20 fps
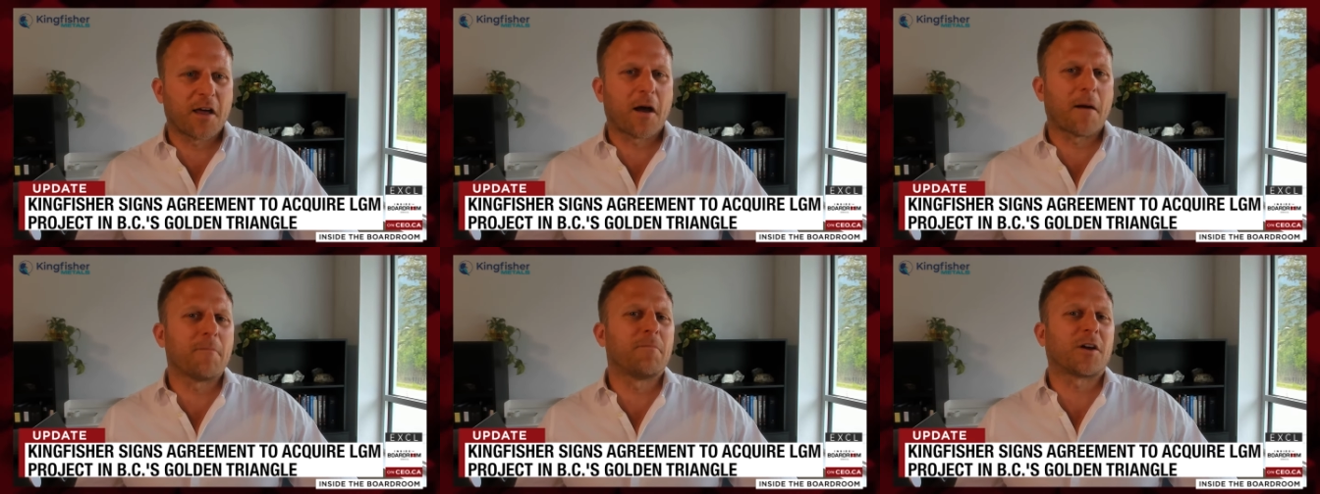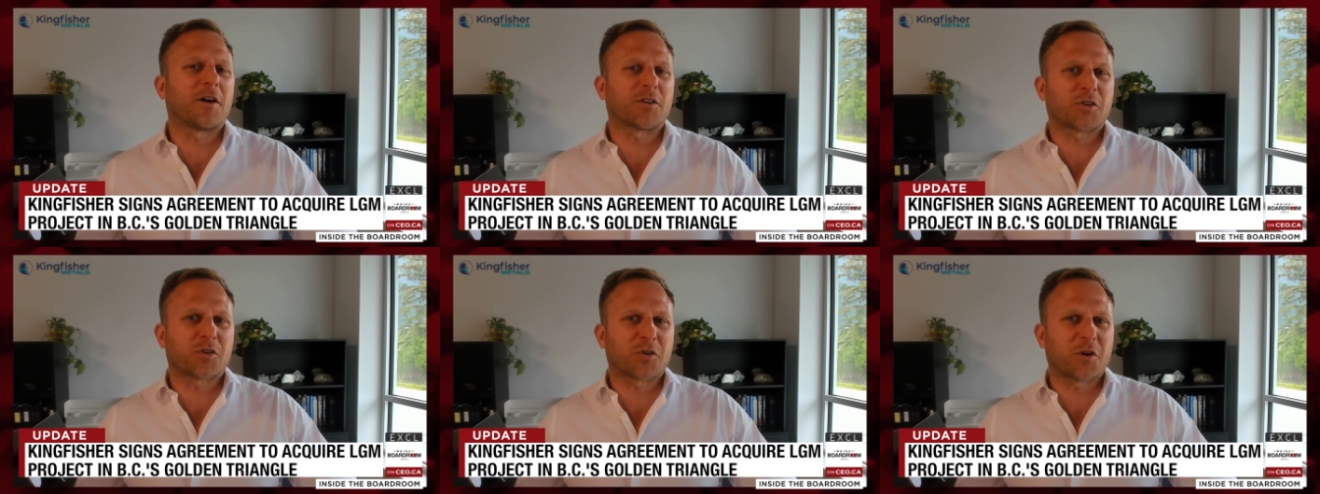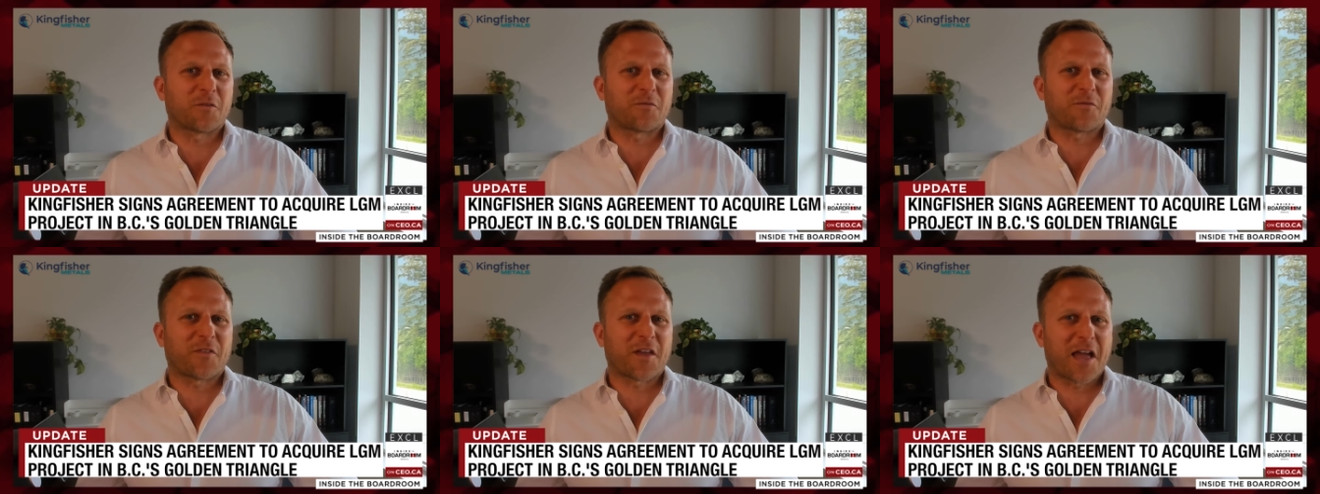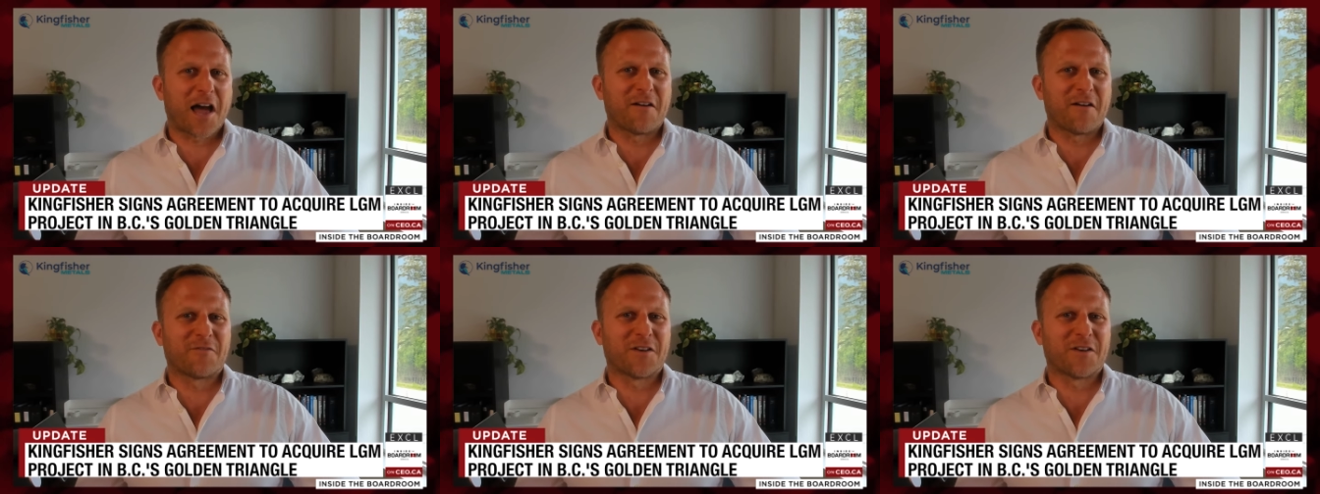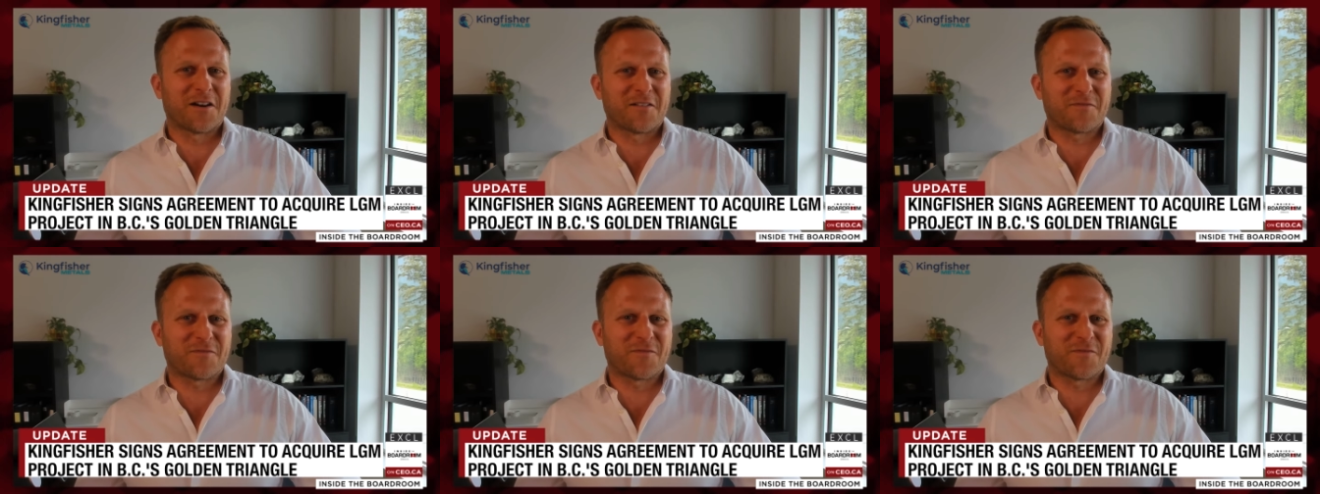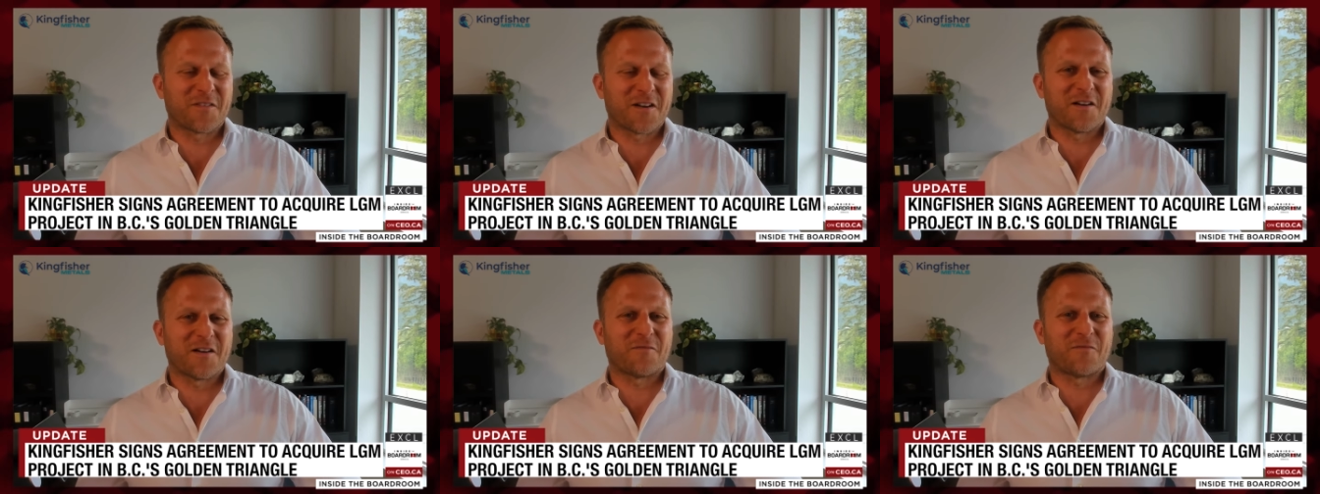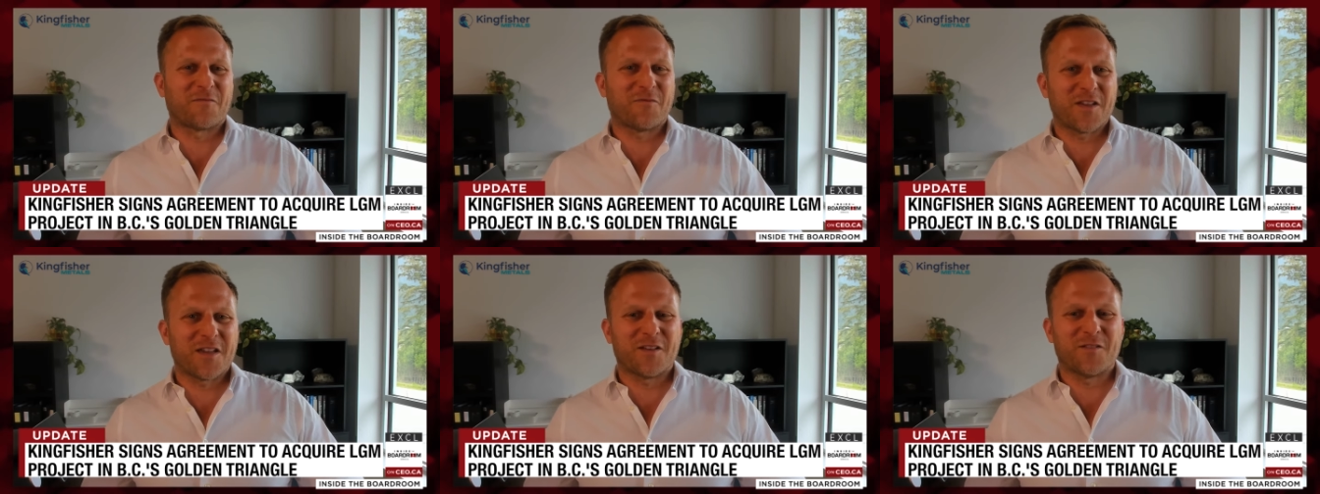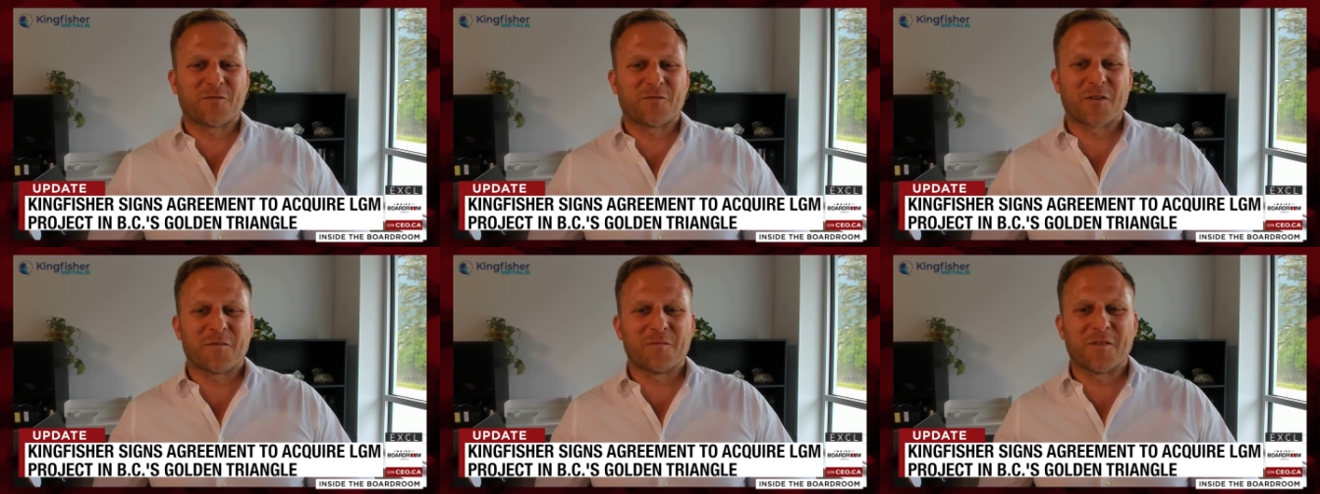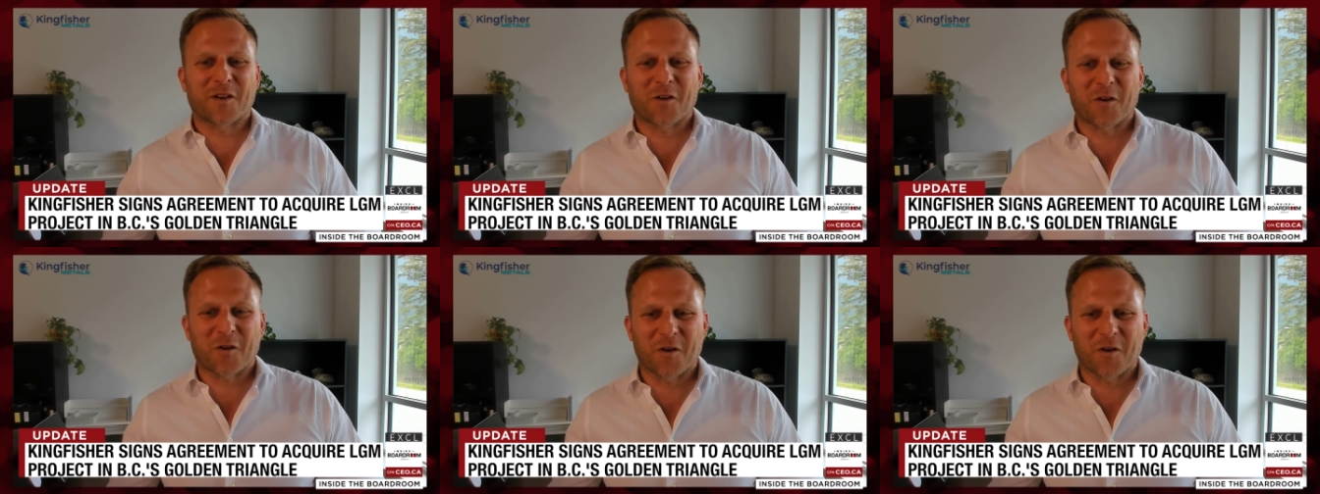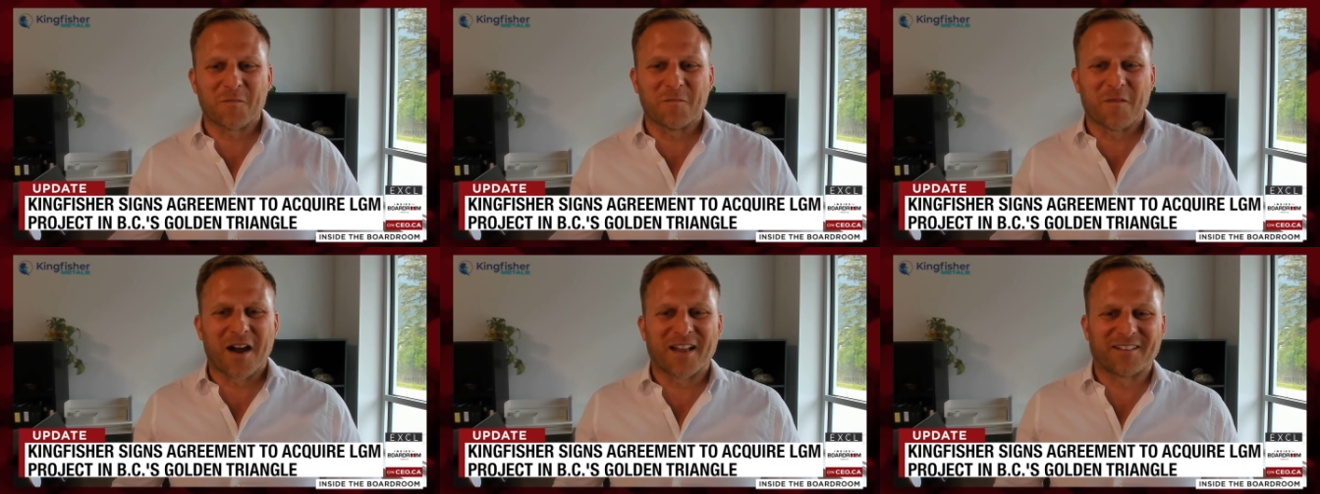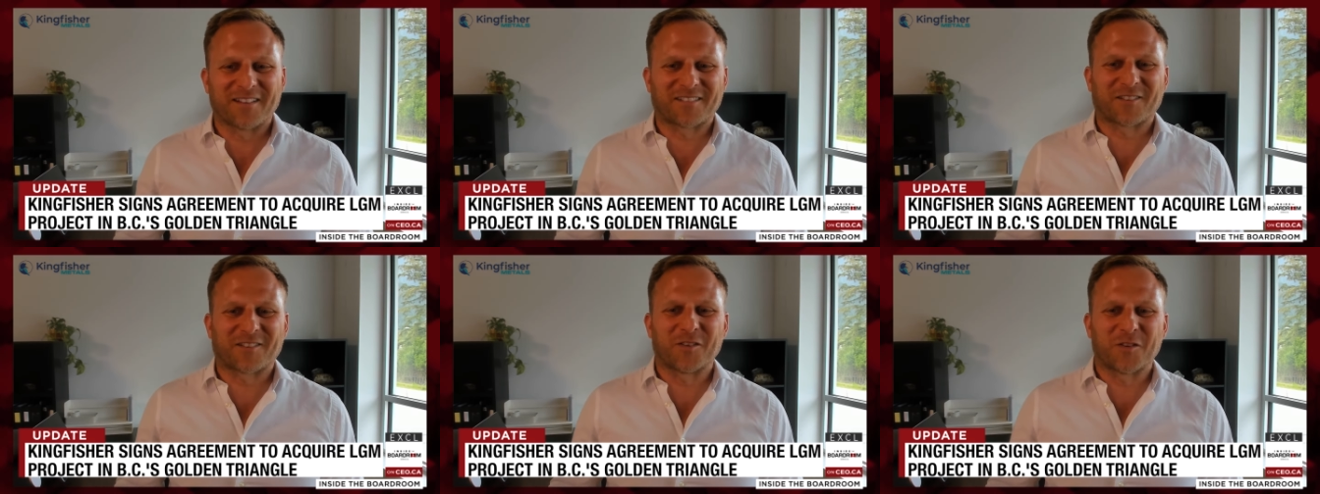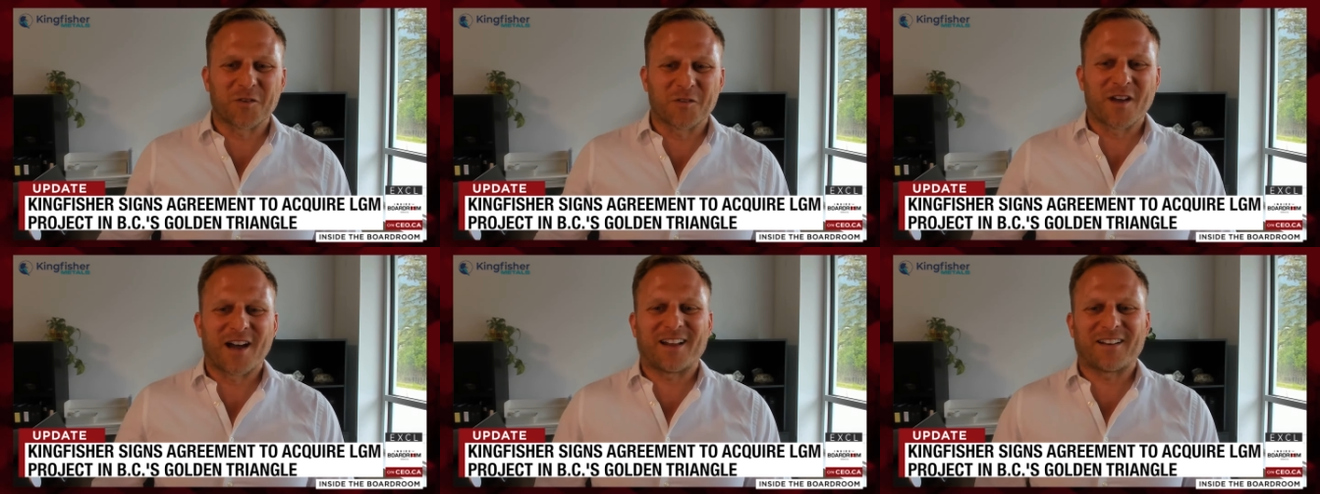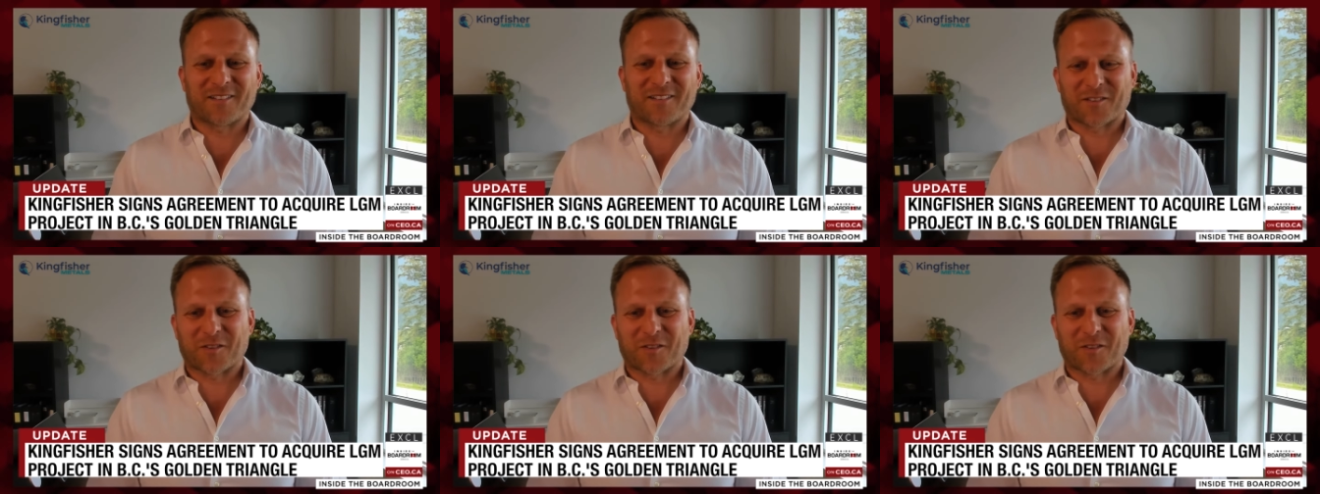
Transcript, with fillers: and, I'm not sure if they have enough uh, feed from the current mines to do that.